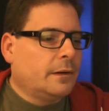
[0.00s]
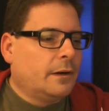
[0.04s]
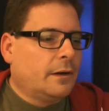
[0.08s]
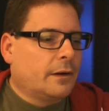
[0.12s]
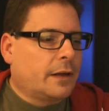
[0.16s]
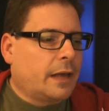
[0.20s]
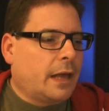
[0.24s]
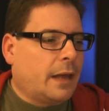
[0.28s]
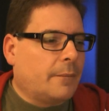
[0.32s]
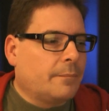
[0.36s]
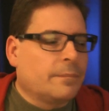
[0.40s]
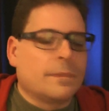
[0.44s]

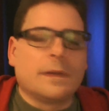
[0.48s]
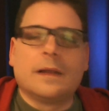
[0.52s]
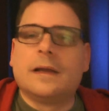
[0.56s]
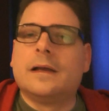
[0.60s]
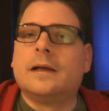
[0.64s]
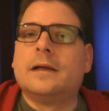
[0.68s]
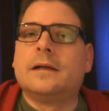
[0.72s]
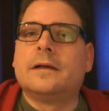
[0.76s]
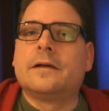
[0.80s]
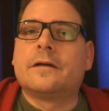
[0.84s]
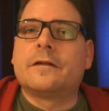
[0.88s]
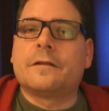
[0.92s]
Okay.
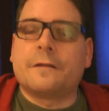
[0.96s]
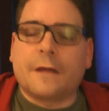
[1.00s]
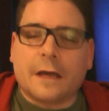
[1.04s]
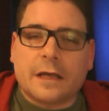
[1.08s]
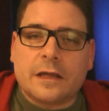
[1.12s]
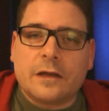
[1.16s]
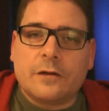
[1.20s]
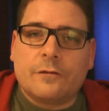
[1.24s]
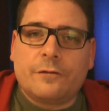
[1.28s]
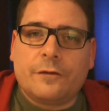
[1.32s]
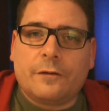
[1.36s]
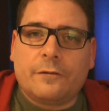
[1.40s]

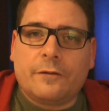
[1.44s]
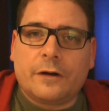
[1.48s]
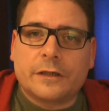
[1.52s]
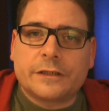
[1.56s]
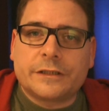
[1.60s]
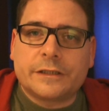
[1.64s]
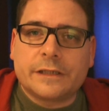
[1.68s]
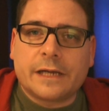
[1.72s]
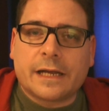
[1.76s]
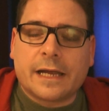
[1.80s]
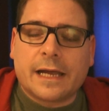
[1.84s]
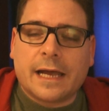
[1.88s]
Thank you for
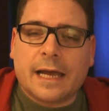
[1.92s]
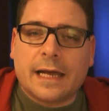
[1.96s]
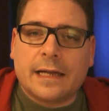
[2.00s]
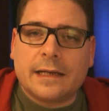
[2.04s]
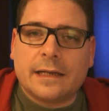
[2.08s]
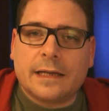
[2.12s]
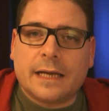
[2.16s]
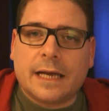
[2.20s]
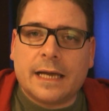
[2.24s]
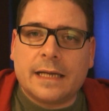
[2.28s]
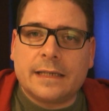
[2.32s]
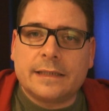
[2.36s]
watching
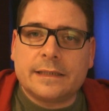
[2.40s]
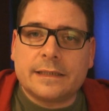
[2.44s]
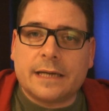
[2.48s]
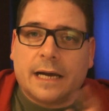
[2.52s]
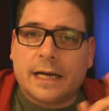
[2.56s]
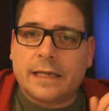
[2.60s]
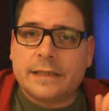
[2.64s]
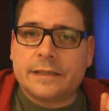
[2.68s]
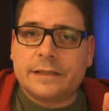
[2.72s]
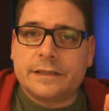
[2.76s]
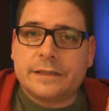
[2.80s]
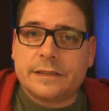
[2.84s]
again, and
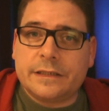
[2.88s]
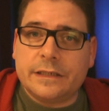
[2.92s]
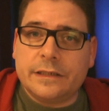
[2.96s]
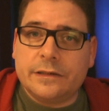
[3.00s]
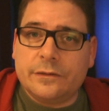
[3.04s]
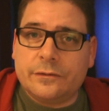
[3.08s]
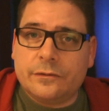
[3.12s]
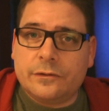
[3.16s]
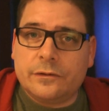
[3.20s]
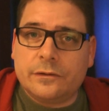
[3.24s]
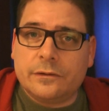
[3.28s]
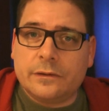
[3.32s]
I see
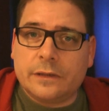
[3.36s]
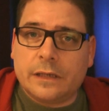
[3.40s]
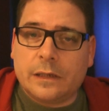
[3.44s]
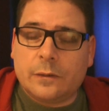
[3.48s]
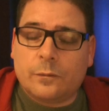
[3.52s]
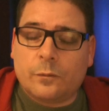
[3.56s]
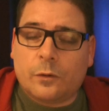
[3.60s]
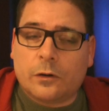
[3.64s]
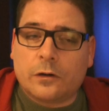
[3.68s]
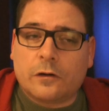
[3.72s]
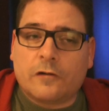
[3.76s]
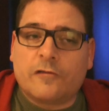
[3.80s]
you
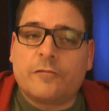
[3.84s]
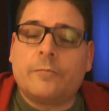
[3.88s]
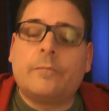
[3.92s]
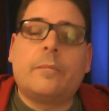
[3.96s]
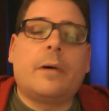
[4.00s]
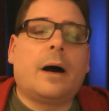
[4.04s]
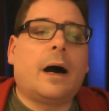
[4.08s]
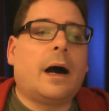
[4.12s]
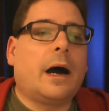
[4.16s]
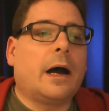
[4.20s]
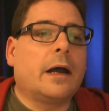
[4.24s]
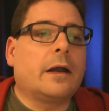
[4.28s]
in one of
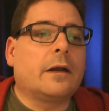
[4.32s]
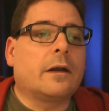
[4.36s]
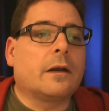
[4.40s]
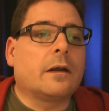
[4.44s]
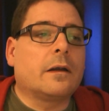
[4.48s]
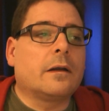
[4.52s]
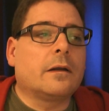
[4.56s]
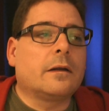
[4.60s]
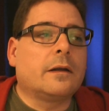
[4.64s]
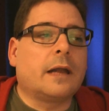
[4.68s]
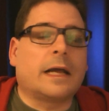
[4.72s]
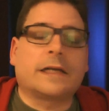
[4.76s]
my
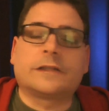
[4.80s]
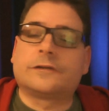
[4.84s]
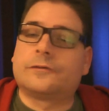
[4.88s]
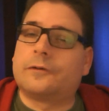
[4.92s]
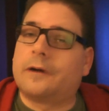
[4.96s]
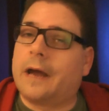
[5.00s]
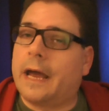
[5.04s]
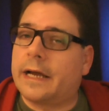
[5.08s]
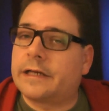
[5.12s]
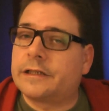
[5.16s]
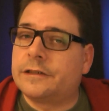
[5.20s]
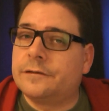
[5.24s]
next
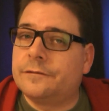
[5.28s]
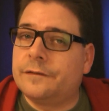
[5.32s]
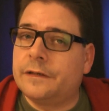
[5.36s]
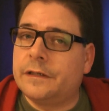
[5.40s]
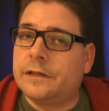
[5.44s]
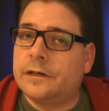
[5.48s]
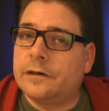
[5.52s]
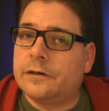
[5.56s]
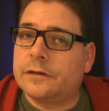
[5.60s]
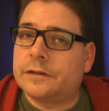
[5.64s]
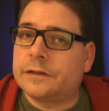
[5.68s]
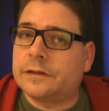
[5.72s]
reaction
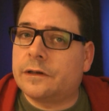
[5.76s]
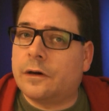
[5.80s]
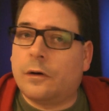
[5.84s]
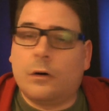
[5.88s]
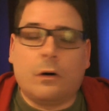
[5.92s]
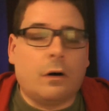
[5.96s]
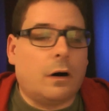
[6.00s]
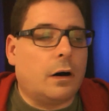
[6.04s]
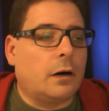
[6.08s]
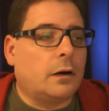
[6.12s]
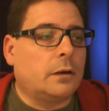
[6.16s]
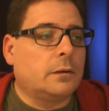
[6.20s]
videos
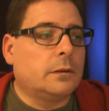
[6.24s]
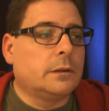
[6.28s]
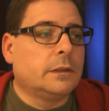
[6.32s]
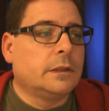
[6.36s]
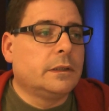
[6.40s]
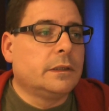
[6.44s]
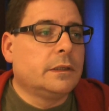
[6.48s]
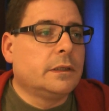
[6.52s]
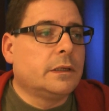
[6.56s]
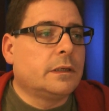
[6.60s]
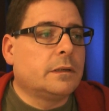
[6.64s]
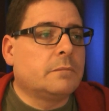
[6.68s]
or
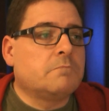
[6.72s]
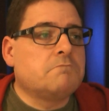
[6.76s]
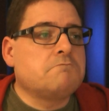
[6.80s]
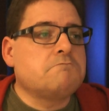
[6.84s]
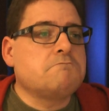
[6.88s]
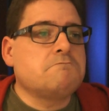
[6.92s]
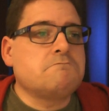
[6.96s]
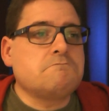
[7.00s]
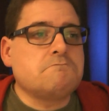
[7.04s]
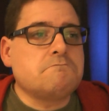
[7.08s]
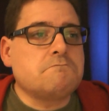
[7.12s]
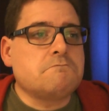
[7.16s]

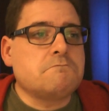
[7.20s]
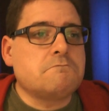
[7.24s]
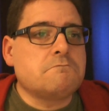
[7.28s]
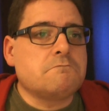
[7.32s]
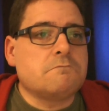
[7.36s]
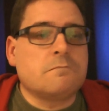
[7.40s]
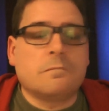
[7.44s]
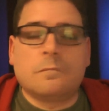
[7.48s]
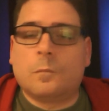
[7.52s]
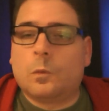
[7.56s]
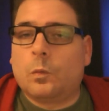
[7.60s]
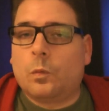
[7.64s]

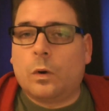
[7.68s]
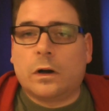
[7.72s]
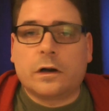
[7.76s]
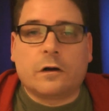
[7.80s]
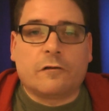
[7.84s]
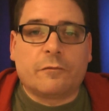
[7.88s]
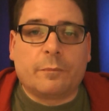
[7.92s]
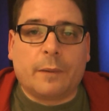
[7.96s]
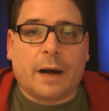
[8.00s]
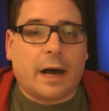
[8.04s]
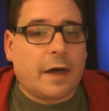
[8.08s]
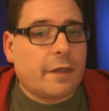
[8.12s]
one
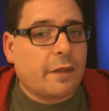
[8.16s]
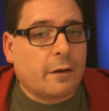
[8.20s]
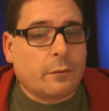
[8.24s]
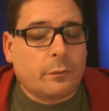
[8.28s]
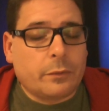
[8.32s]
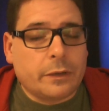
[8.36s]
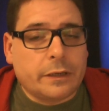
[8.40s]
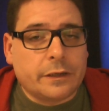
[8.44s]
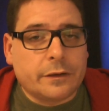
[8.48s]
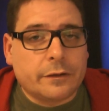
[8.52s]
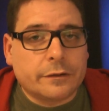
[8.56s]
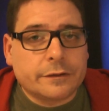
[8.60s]
of my other
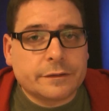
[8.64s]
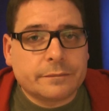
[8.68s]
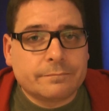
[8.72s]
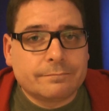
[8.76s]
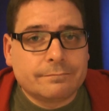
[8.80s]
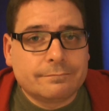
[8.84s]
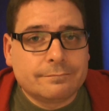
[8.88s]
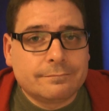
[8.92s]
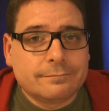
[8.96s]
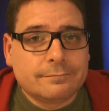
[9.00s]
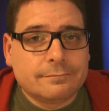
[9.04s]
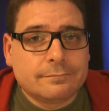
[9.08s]
videos.
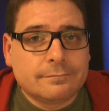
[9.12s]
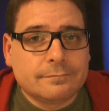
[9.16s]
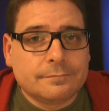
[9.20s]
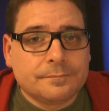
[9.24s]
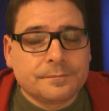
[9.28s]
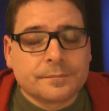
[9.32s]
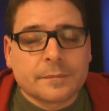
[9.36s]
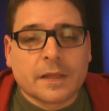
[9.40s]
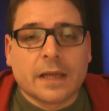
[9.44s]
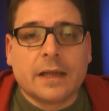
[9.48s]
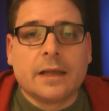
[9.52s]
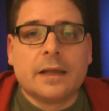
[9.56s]

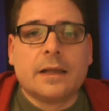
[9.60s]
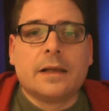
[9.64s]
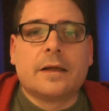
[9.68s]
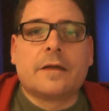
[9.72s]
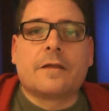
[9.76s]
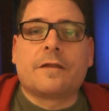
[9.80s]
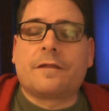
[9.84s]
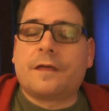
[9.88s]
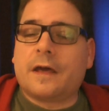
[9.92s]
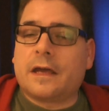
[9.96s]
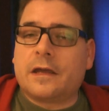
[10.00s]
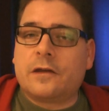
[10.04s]

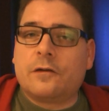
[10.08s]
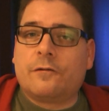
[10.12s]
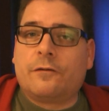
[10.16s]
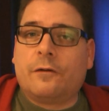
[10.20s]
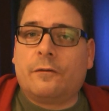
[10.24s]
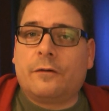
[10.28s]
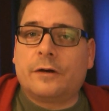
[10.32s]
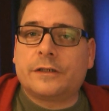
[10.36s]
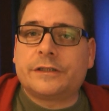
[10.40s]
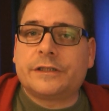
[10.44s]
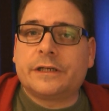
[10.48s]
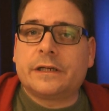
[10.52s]
Thank you
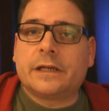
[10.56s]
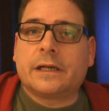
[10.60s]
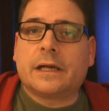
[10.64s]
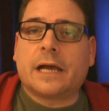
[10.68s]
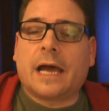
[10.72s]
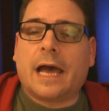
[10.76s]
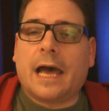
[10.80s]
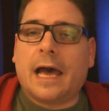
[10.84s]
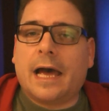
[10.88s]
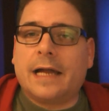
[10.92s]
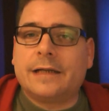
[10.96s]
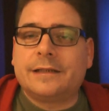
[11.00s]
for
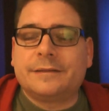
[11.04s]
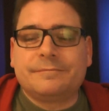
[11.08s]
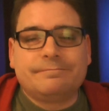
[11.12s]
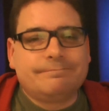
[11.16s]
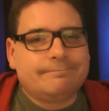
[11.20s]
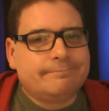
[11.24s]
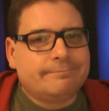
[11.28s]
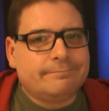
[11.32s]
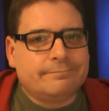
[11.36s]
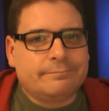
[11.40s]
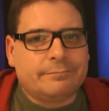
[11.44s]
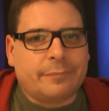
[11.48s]
watching, and
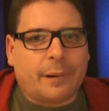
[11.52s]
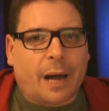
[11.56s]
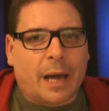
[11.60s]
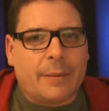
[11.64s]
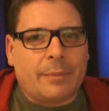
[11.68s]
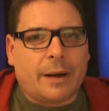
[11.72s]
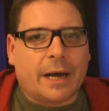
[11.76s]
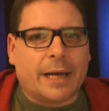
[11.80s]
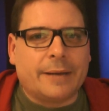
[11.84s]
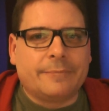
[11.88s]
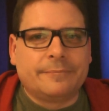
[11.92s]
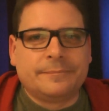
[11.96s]

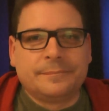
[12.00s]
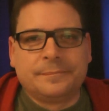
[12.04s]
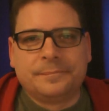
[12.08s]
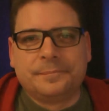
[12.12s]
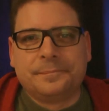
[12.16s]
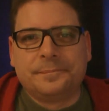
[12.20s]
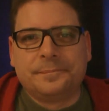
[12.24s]
bye bye.